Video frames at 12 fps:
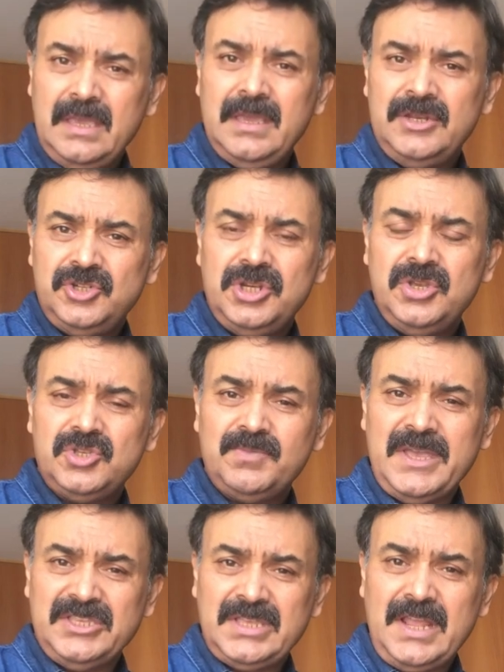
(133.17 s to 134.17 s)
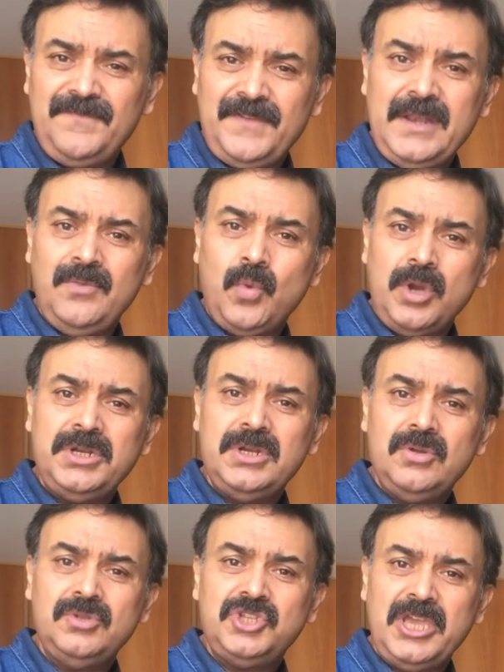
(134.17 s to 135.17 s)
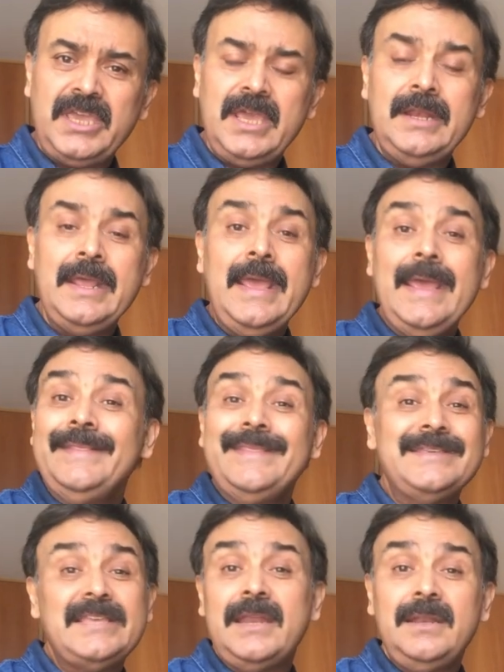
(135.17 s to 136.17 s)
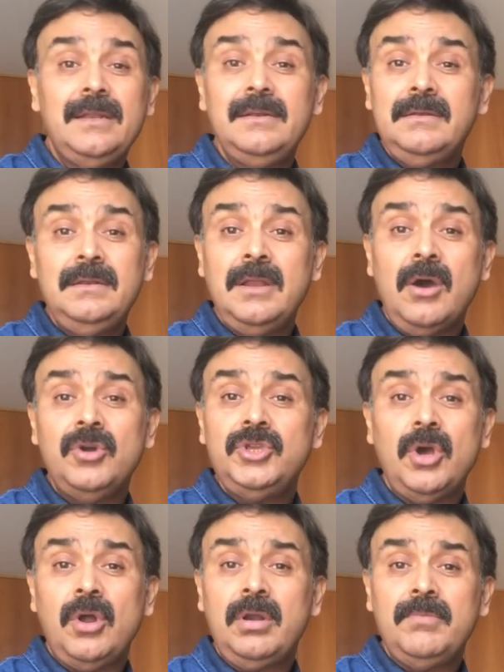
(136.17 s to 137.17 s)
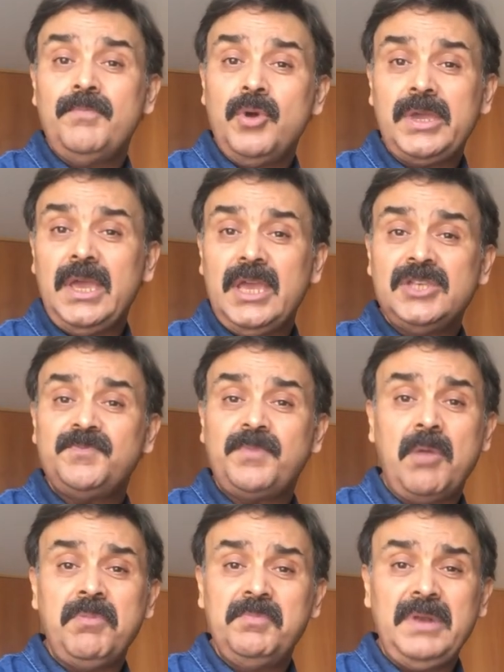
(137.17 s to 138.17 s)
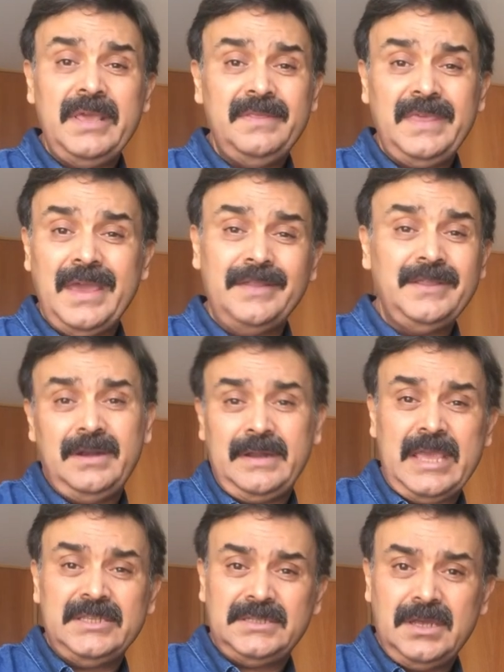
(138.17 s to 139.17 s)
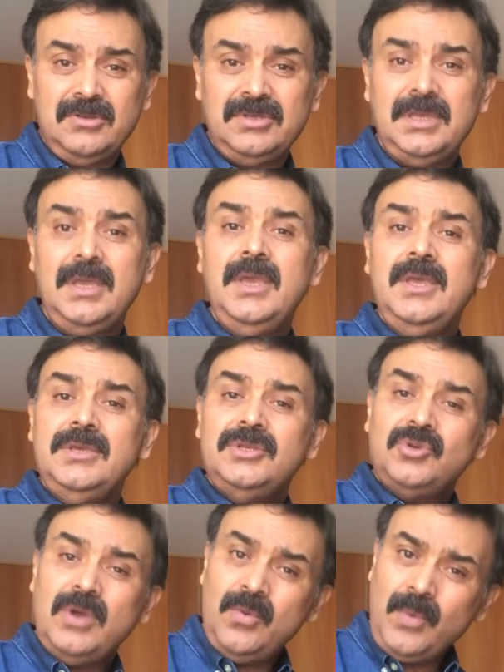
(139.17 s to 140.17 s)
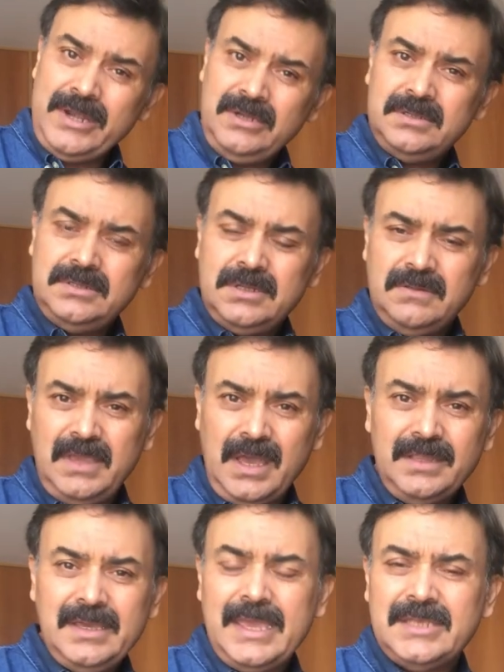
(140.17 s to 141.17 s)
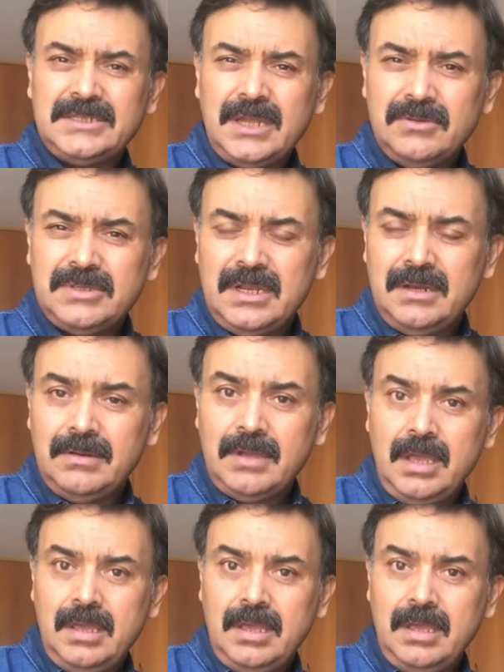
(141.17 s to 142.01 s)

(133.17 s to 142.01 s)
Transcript: introduced myself and wanted to check in. They said, no, your booking is probably in the other guest house. So I went to the other guest house, and